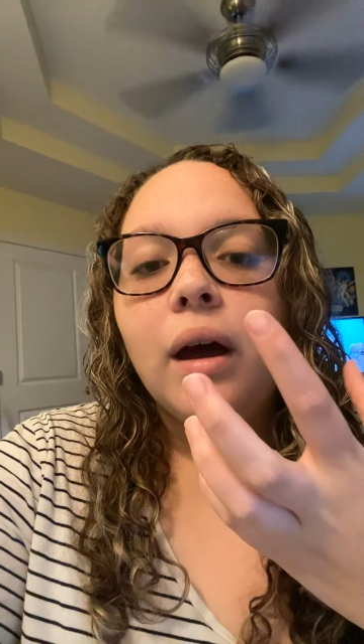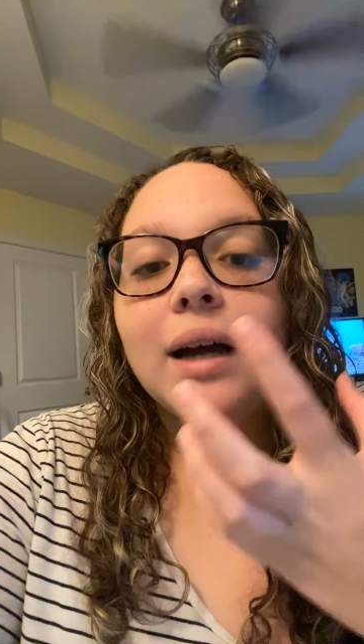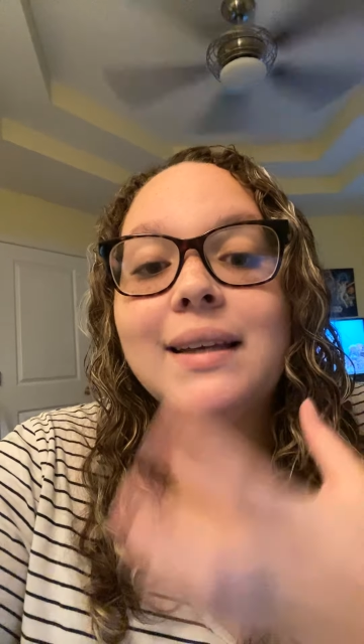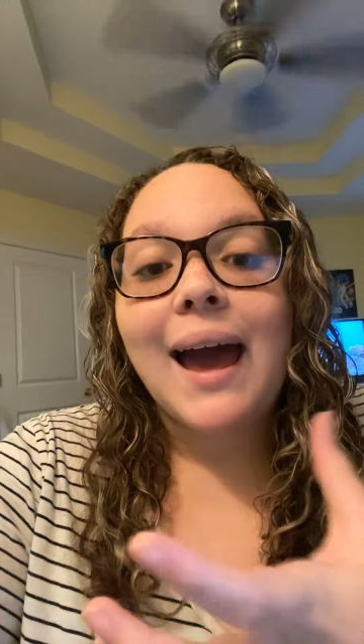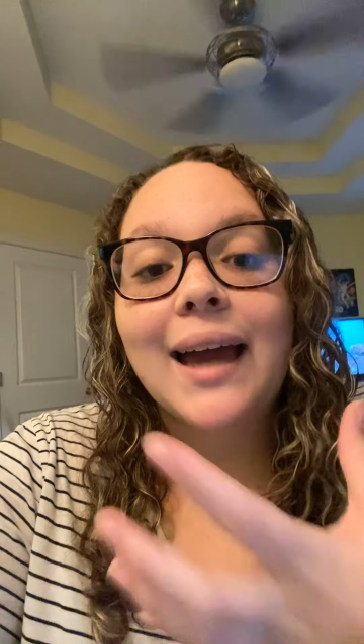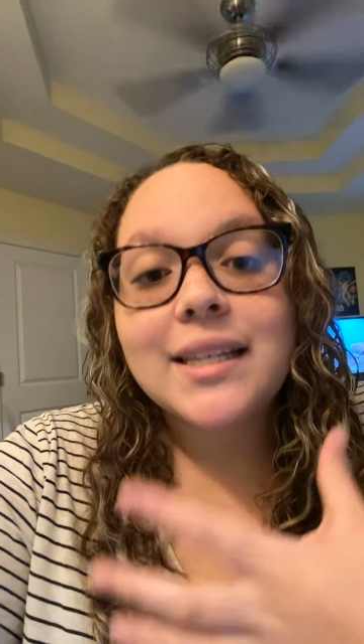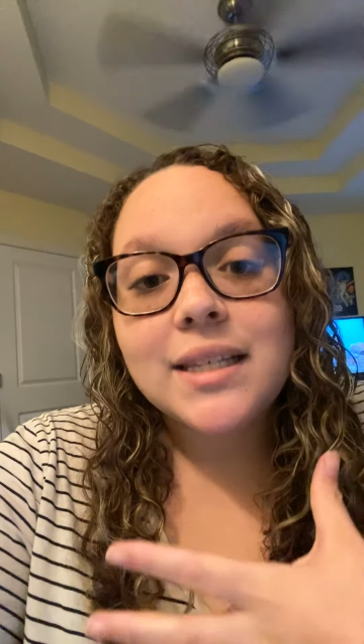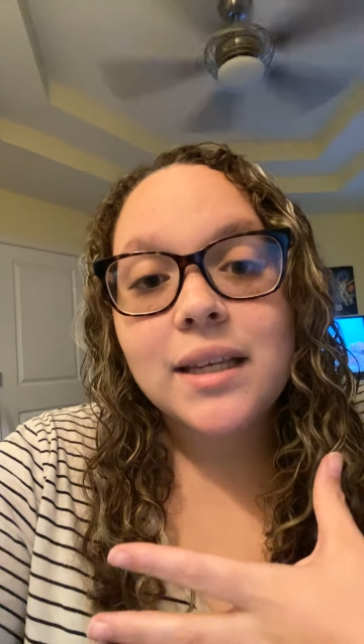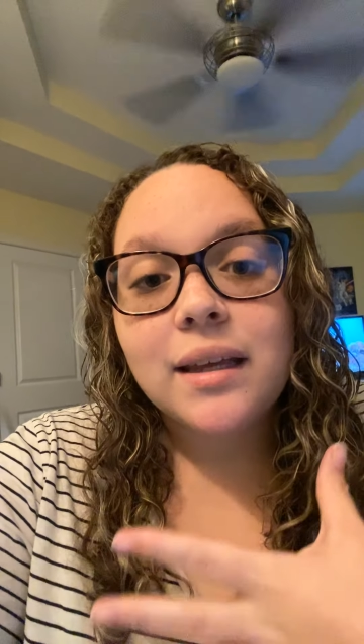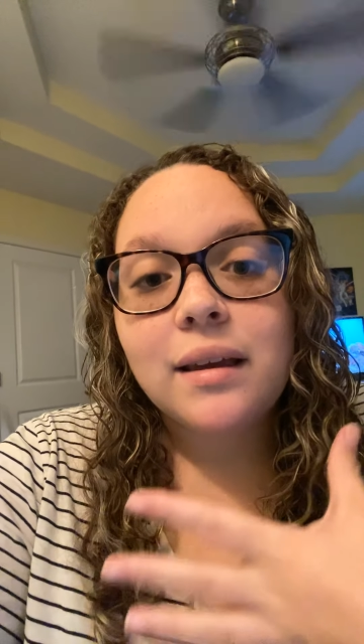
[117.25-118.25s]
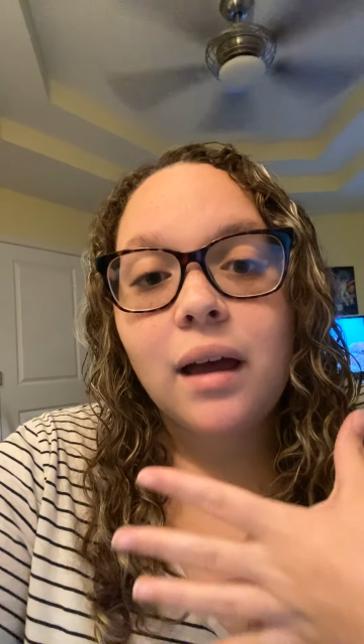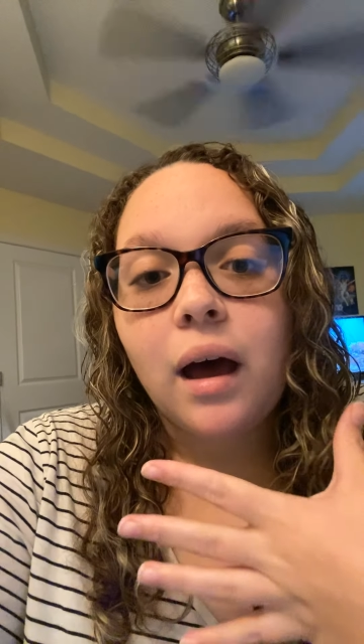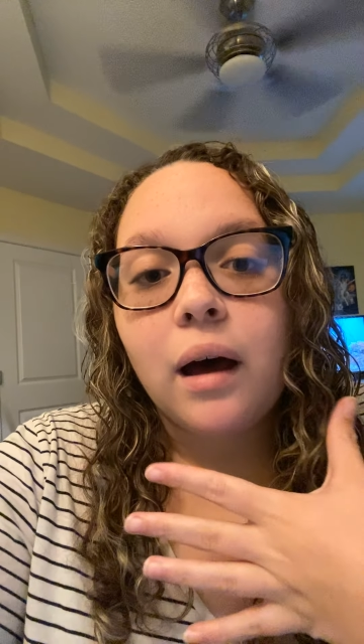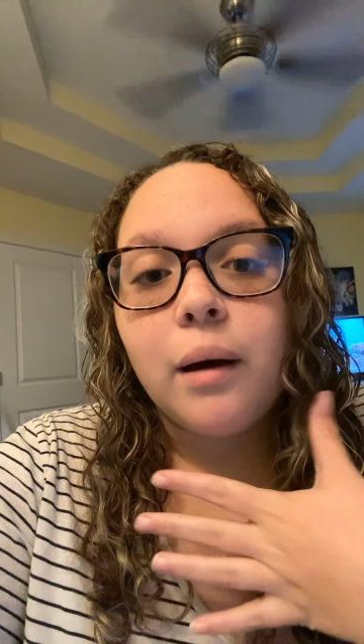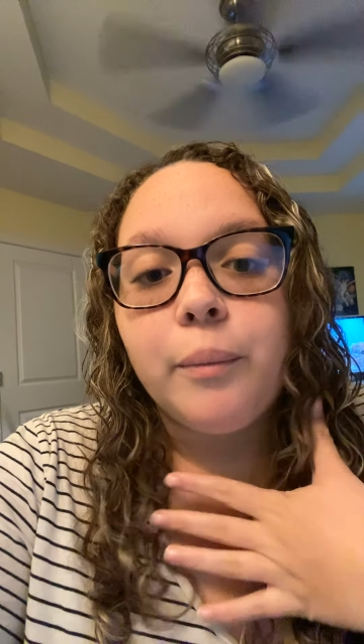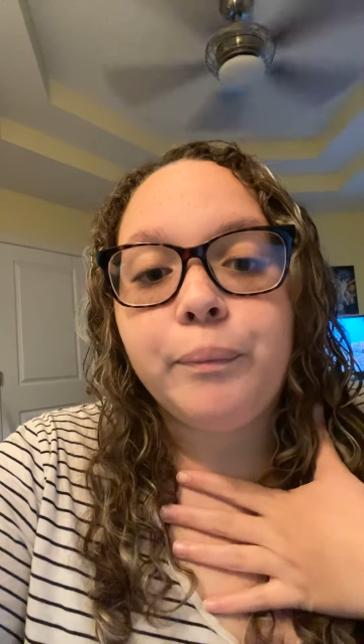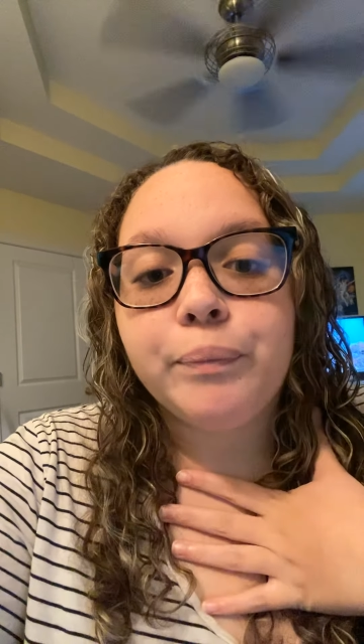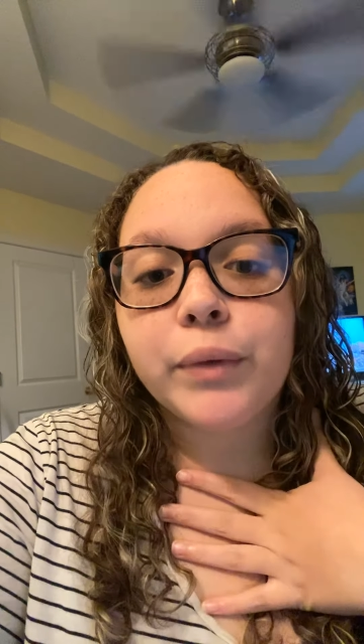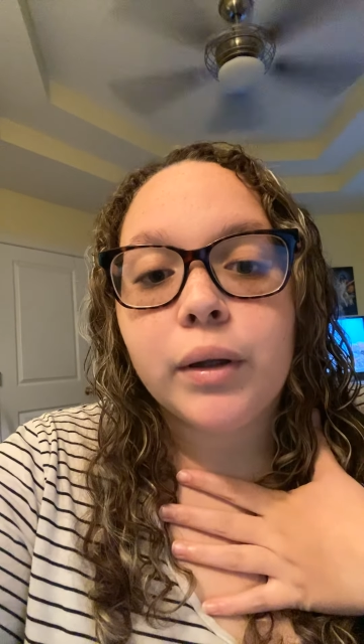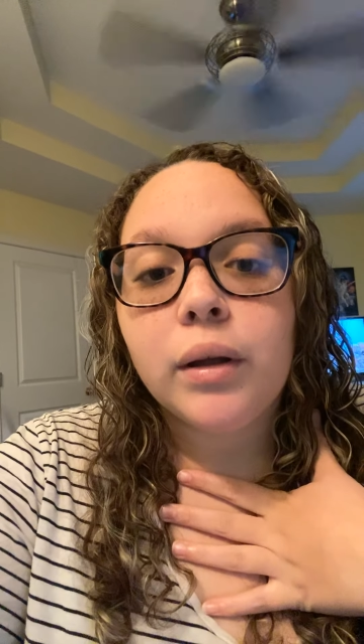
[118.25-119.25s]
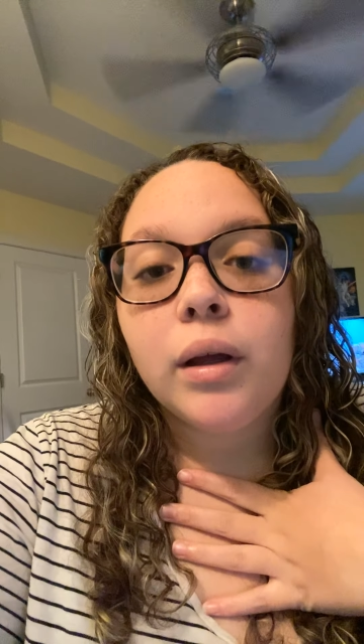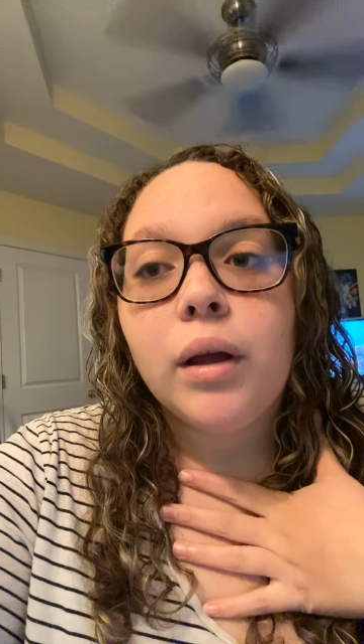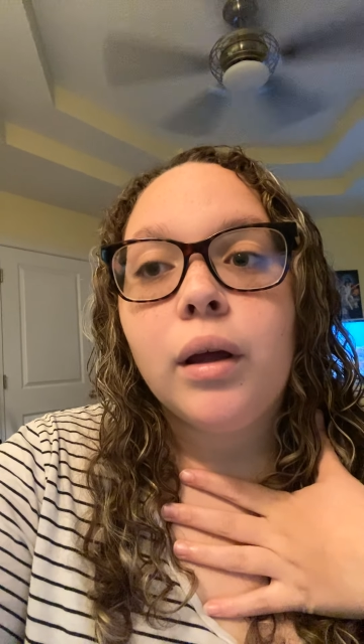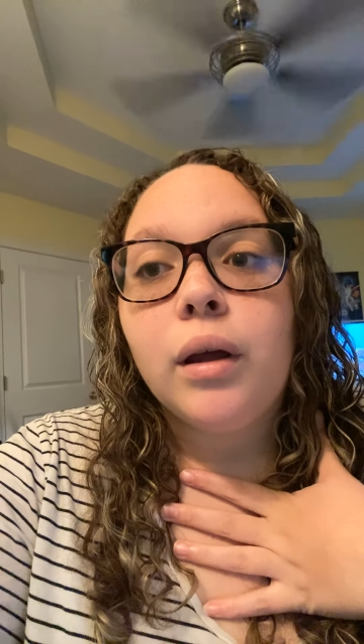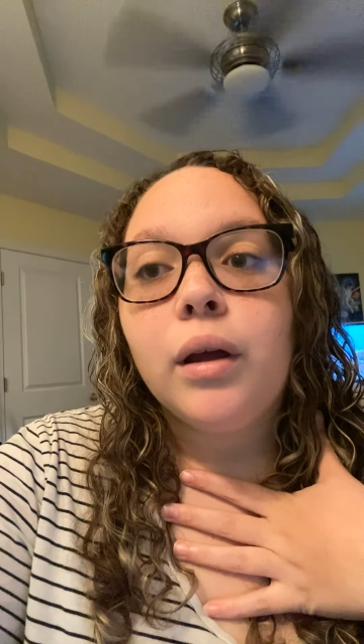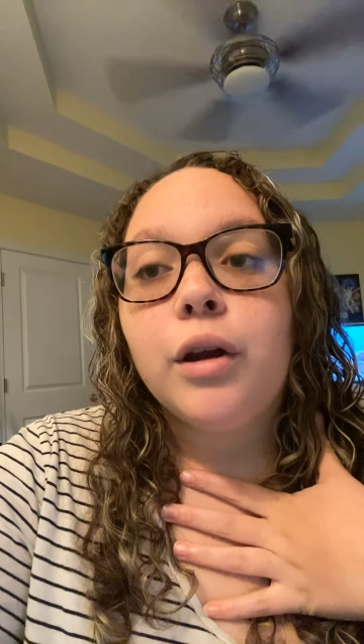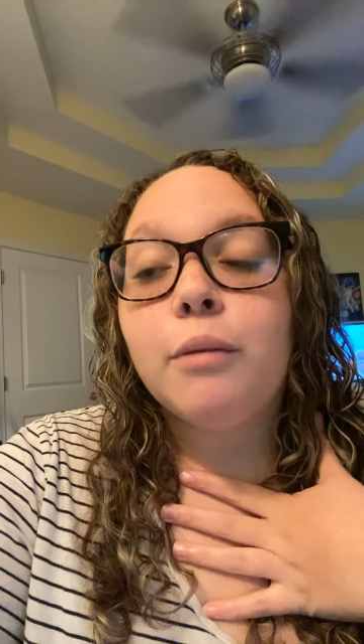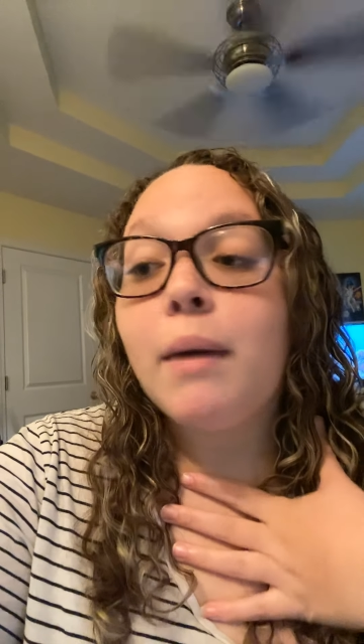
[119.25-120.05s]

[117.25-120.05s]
attacks your